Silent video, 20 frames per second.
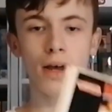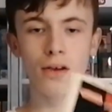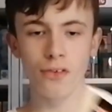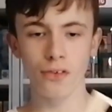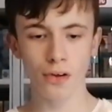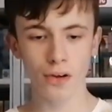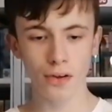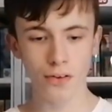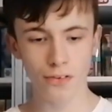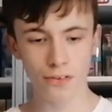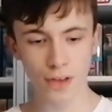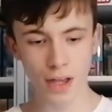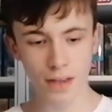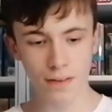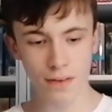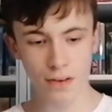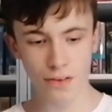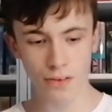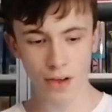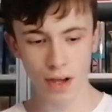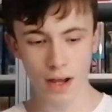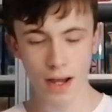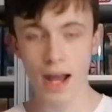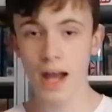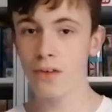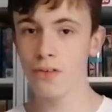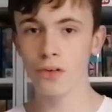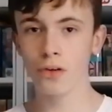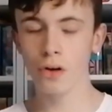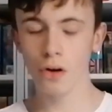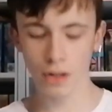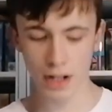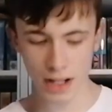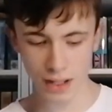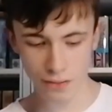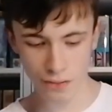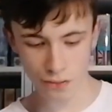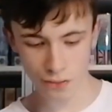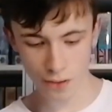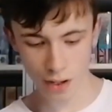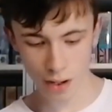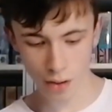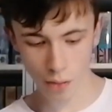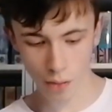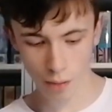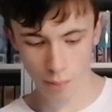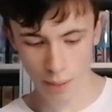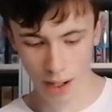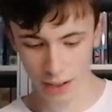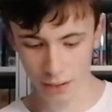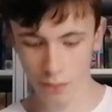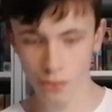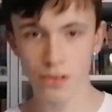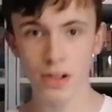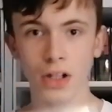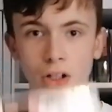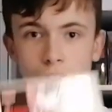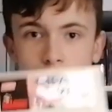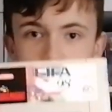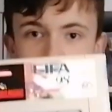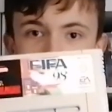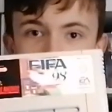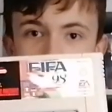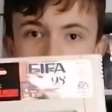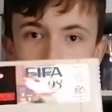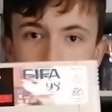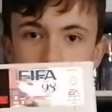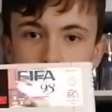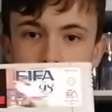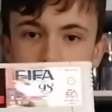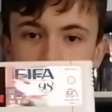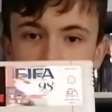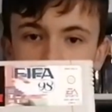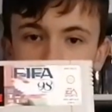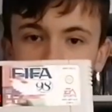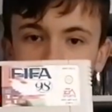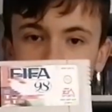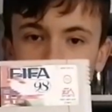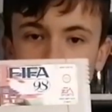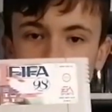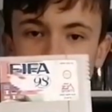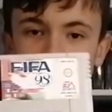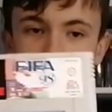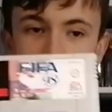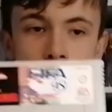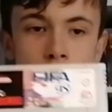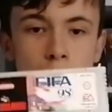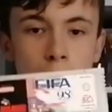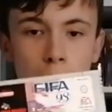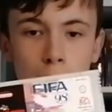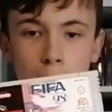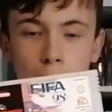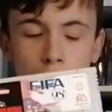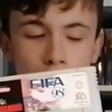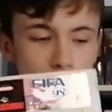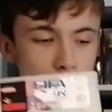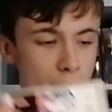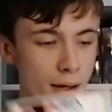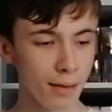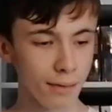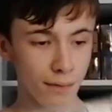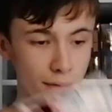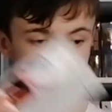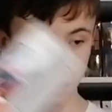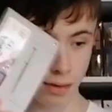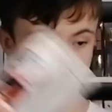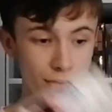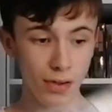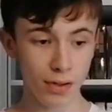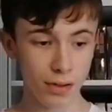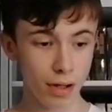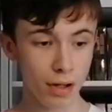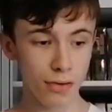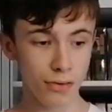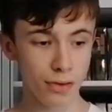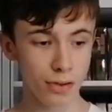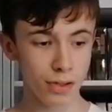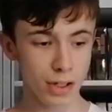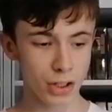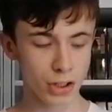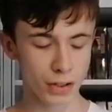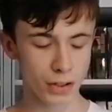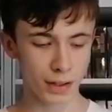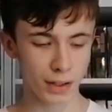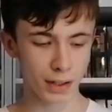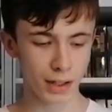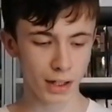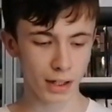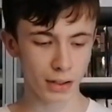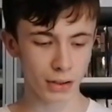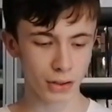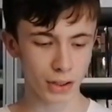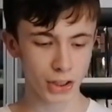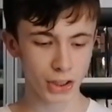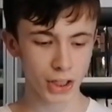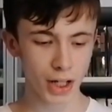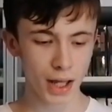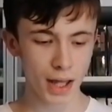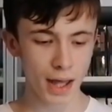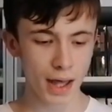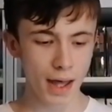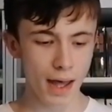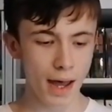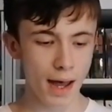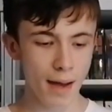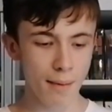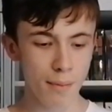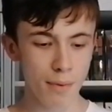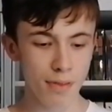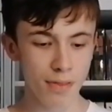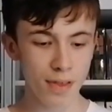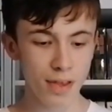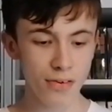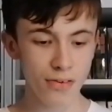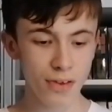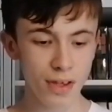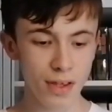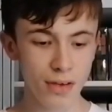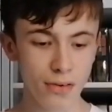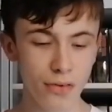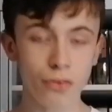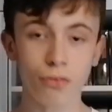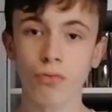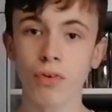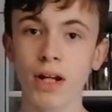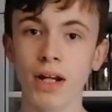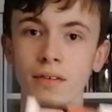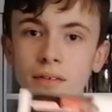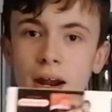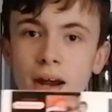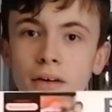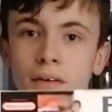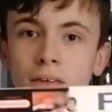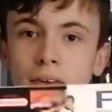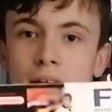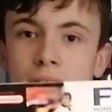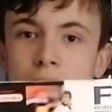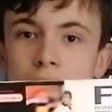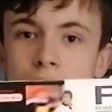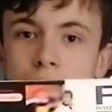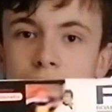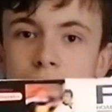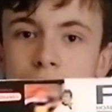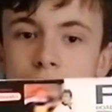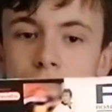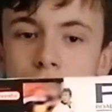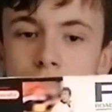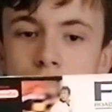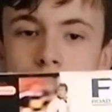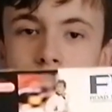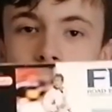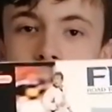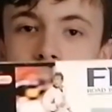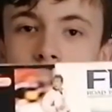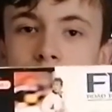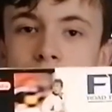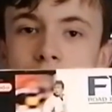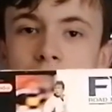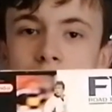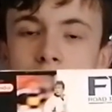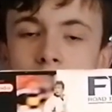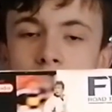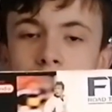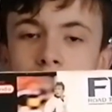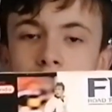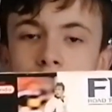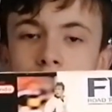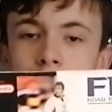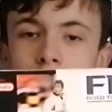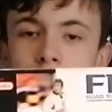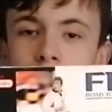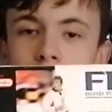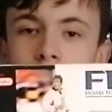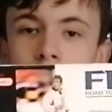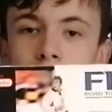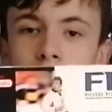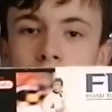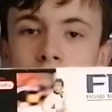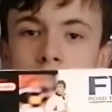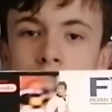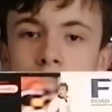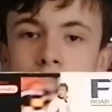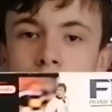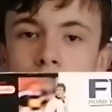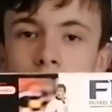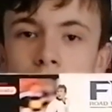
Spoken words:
as I said, this hasn't got an insert or a manual, it's literally box and cartridge. But it's in nice condition, the cartridge. This is really rare on the Snes, because the Snes came out in 1990,